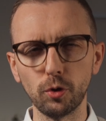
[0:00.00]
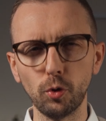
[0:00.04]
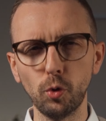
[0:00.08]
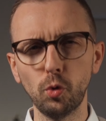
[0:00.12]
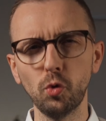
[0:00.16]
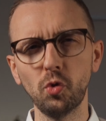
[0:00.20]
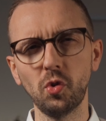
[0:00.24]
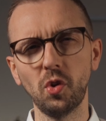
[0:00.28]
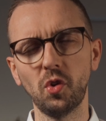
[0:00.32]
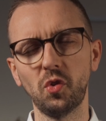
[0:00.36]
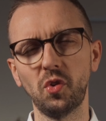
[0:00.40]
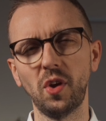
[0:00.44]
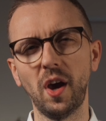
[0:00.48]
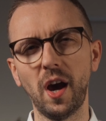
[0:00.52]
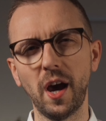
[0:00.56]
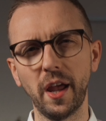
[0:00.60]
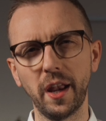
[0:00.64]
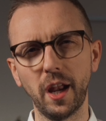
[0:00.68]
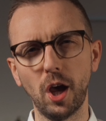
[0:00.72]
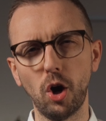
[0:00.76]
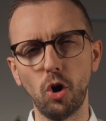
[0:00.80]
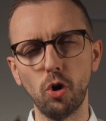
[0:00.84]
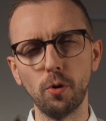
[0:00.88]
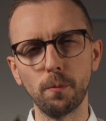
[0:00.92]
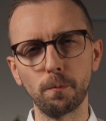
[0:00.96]
users are
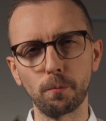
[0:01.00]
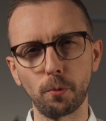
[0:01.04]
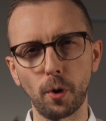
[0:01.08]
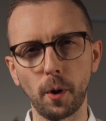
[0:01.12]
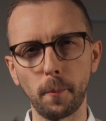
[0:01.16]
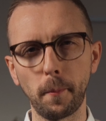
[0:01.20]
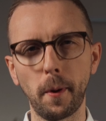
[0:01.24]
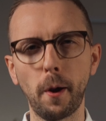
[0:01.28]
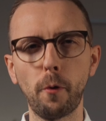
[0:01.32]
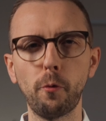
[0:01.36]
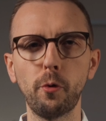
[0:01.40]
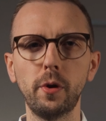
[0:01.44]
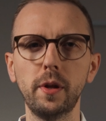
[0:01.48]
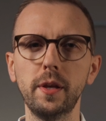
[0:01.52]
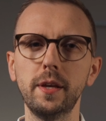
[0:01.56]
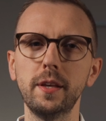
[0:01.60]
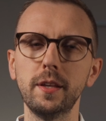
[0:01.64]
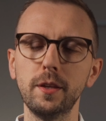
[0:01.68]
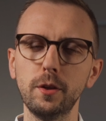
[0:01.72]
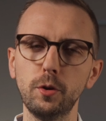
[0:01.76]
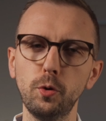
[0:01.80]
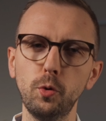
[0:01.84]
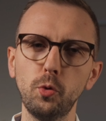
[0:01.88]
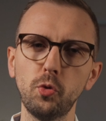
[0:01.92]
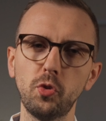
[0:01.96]
now primarily
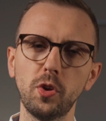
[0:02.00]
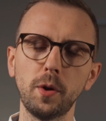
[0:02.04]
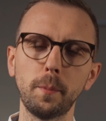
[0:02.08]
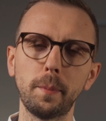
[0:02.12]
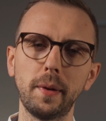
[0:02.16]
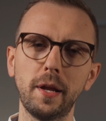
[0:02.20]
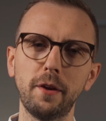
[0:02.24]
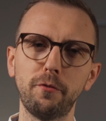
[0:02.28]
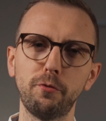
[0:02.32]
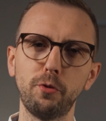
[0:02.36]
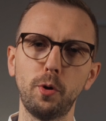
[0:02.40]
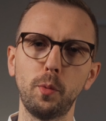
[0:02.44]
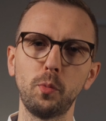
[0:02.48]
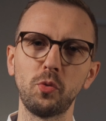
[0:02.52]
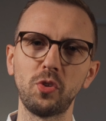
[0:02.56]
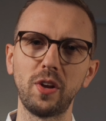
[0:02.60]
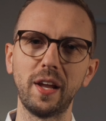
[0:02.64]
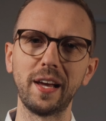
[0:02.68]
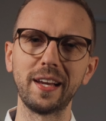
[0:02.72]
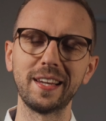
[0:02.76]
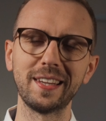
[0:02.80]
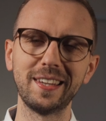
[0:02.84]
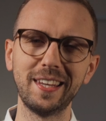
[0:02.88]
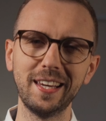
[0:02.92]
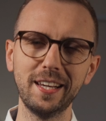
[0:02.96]
using platforms
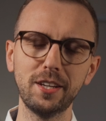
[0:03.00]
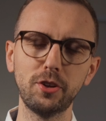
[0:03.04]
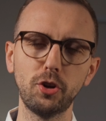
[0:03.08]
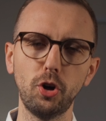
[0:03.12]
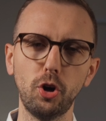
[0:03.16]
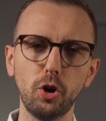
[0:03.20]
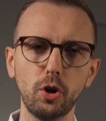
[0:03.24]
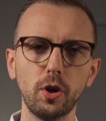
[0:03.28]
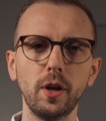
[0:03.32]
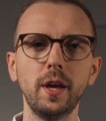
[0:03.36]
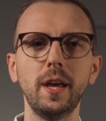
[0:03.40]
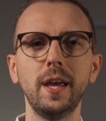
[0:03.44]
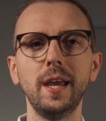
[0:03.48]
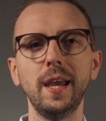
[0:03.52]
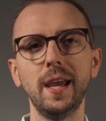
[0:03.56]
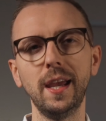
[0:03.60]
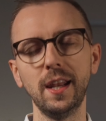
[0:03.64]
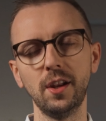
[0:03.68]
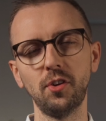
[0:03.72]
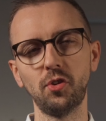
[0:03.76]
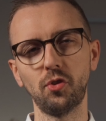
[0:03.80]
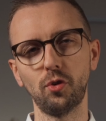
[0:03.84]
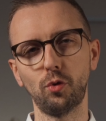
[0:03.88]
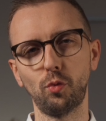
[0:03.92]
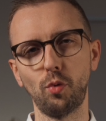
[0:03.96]
like TikTok,
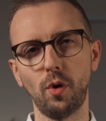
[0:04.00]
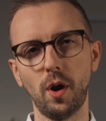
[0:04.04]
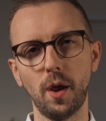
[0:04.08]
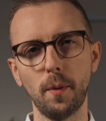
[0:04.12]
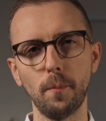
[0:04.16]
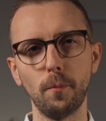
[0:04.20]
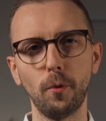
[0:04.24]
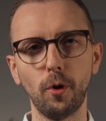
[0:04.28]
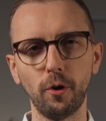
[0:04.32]
Instagram